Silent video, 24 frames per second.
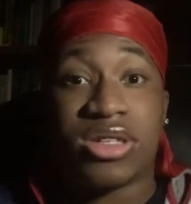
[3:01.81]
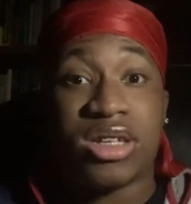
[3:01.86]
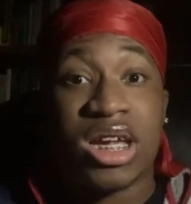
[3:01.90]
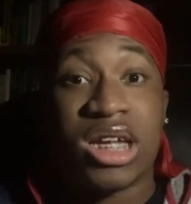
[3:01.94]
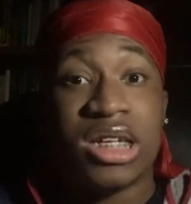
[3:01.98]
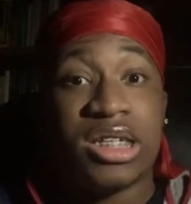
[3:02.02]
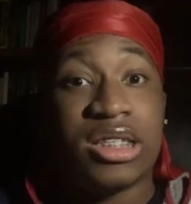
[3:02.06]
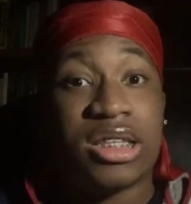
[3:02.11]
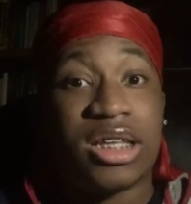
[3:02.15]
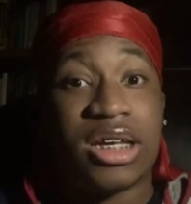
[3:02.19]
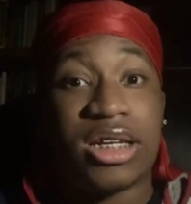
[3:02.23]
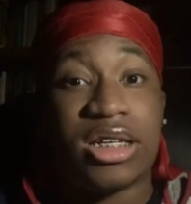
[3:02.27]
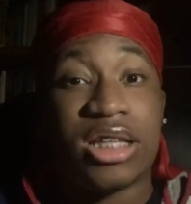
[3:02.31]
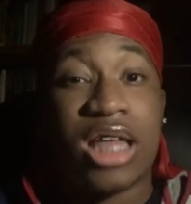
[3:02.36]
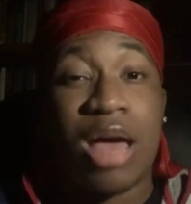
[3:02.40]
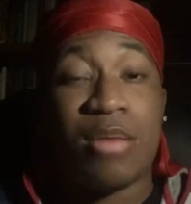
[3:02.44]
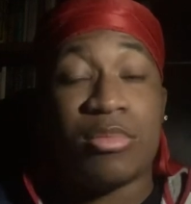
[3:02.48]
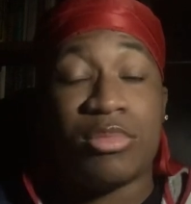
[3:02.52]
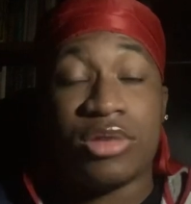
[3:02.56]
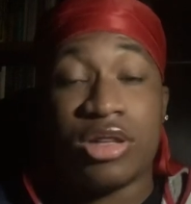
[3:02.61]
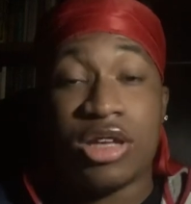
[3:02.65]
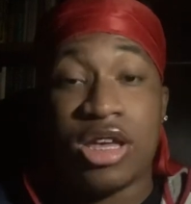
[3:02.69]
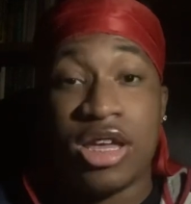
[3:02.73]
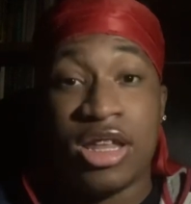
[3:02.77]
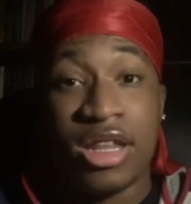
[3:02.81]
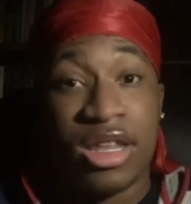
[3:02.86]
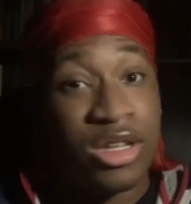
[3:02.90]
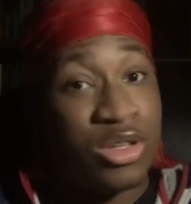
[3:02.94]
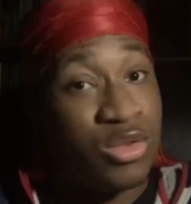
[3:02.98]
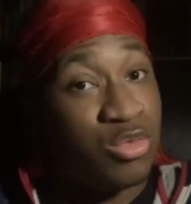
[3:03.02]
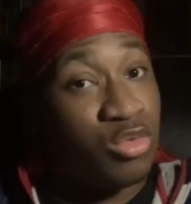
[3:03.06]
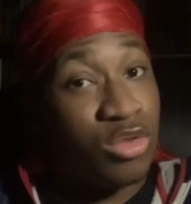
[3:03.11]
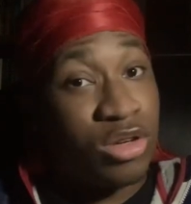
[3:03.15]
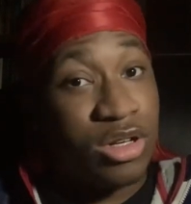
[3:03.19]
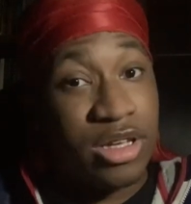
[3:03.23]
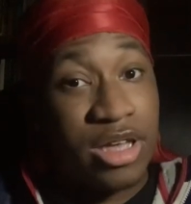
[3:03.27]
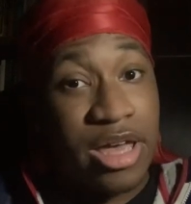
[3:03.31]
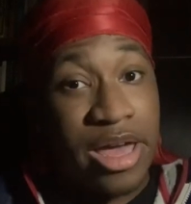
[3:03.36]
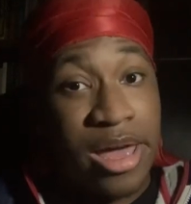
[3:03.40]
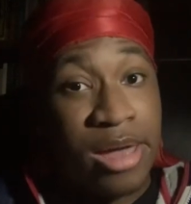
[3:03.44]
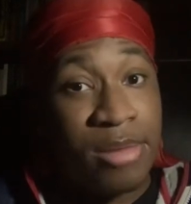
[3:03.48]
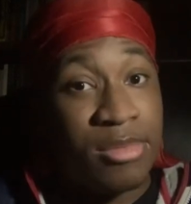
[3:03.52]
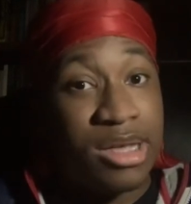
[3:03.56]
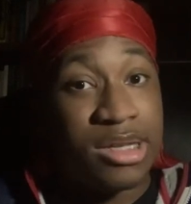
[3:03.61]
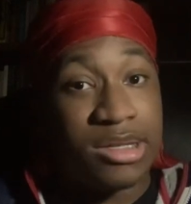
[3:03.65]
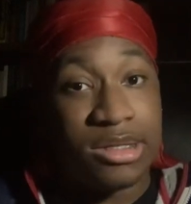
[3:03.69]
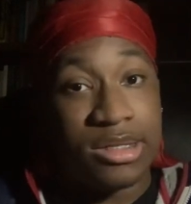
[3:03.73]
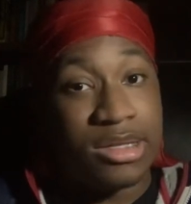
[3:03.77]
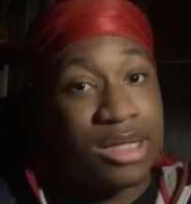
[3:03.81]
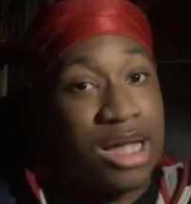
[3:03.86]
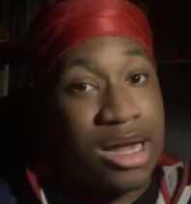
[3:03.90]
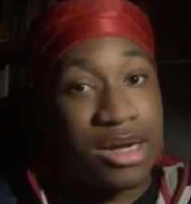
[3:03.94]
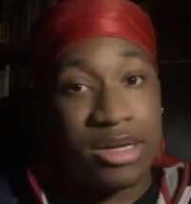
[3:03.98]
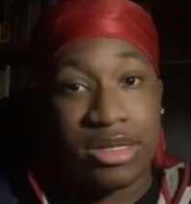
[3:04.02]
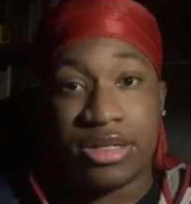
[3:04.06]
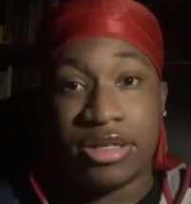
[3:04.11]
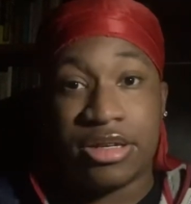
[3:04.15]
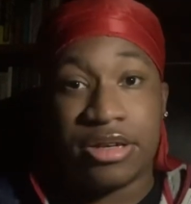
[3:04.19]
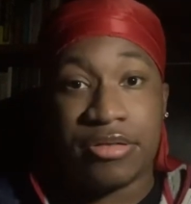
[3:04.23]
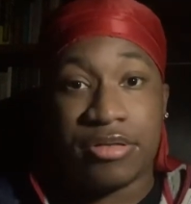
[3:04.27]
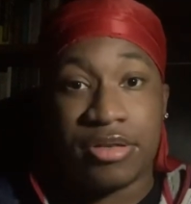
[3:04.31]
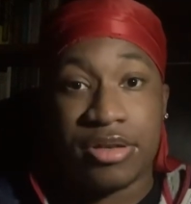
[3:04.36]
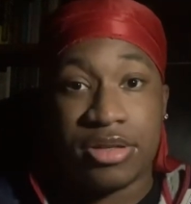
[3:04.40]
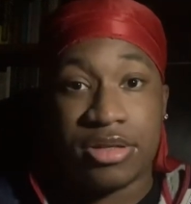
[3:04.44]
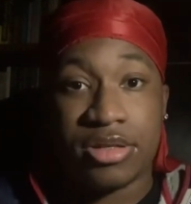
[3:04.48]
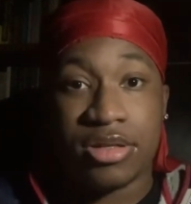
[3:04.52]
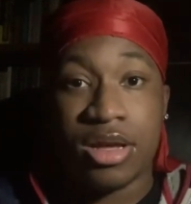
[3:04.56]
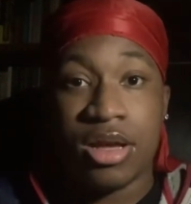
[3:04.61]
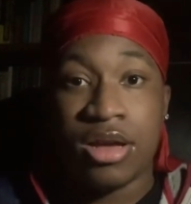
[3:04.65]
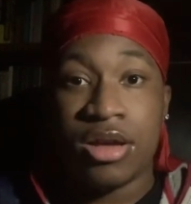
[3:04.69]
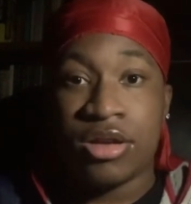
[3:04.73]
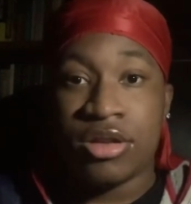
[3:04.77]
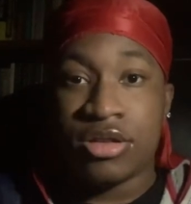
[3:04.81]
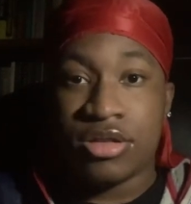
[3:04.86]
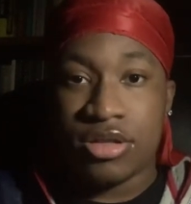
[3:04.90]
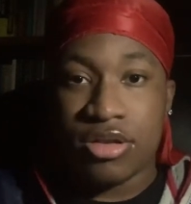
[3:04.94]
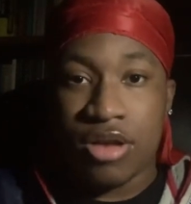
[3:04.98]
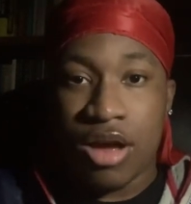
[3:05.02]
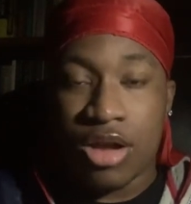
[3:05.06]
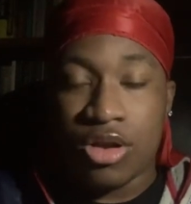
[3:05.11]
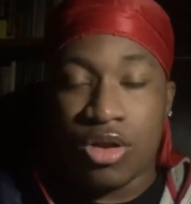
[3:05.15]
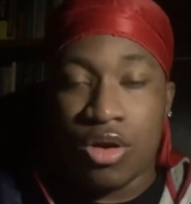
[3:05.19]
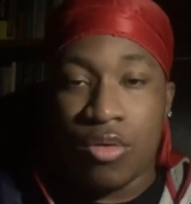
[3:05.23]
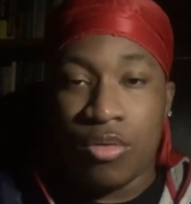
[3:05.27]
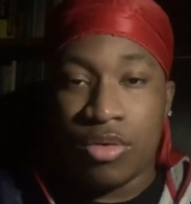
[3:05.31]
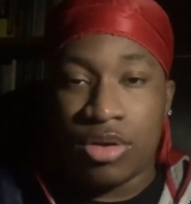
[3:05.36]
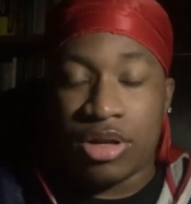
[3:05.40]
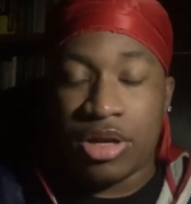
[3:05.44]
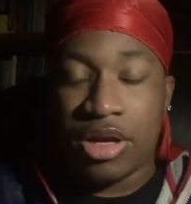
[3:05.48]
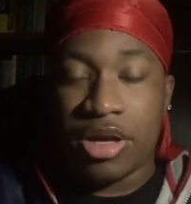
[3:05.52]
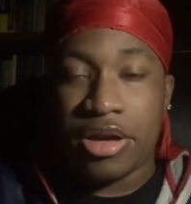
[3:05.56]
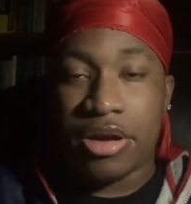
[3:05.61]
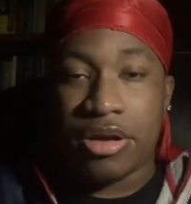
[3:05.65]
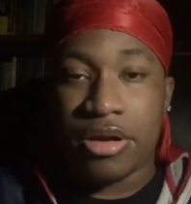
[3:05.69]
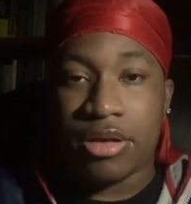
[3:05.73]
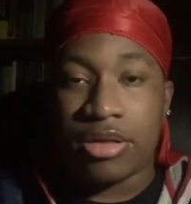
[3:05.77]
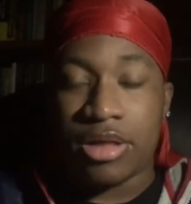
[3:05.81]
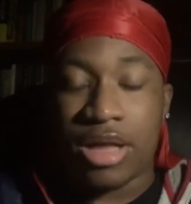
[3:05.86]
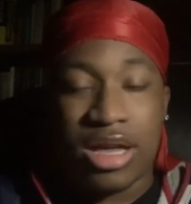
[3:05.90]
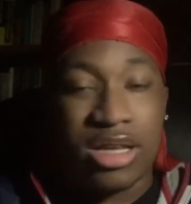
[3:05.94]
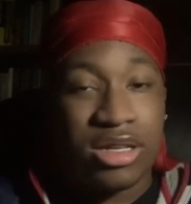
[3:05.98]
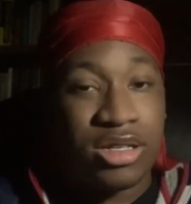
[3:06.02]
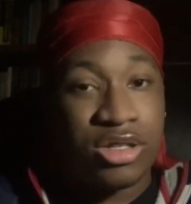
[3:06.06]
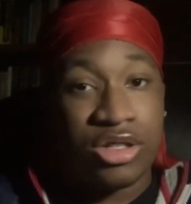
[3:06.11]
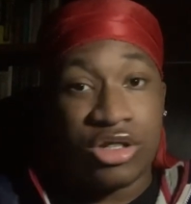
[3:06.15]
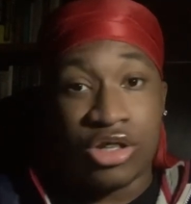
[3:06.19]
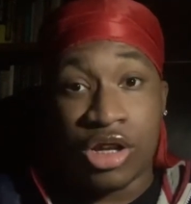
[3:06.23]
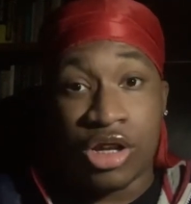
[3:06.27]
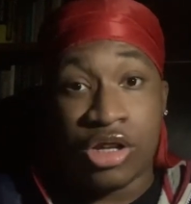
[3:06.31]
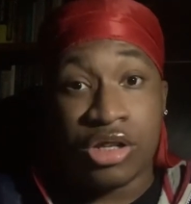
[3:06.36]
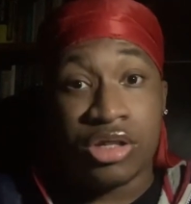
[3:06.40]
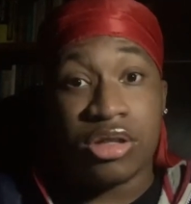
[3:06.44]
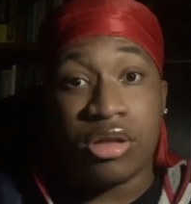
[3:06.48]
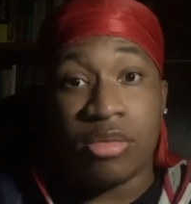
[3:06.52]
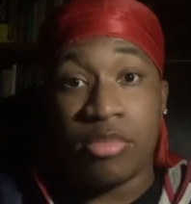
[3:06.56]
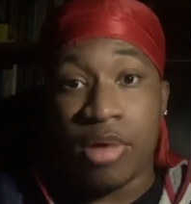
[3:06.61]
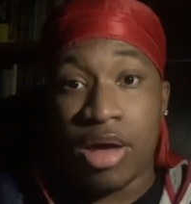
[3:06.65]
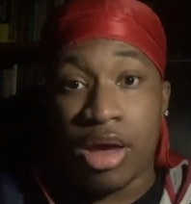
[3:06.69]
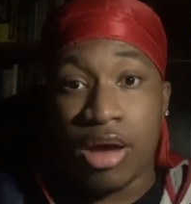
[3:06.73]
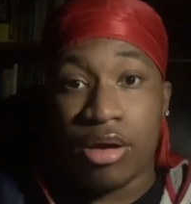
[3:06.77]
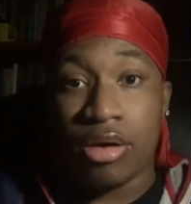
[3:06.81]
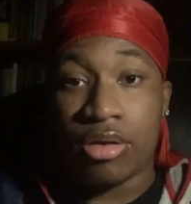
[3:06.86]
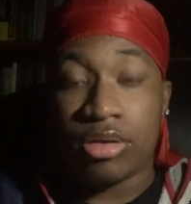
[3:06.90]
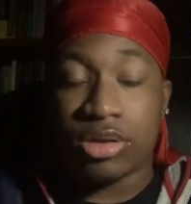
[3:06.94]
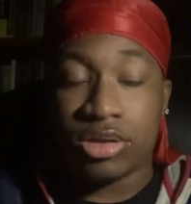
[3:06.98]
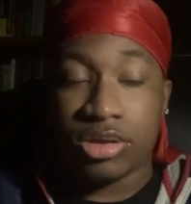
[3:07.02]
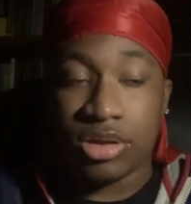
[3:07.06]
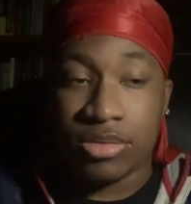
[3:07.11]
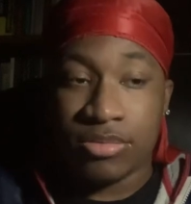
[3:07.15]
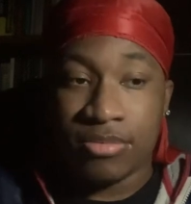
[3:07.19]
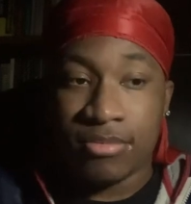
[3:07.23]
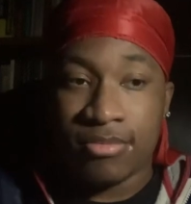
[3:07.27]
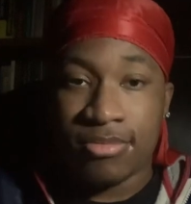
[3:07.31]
anything can happen. It is one game, it's not a series. So I don't want to hear that it's just the Bears.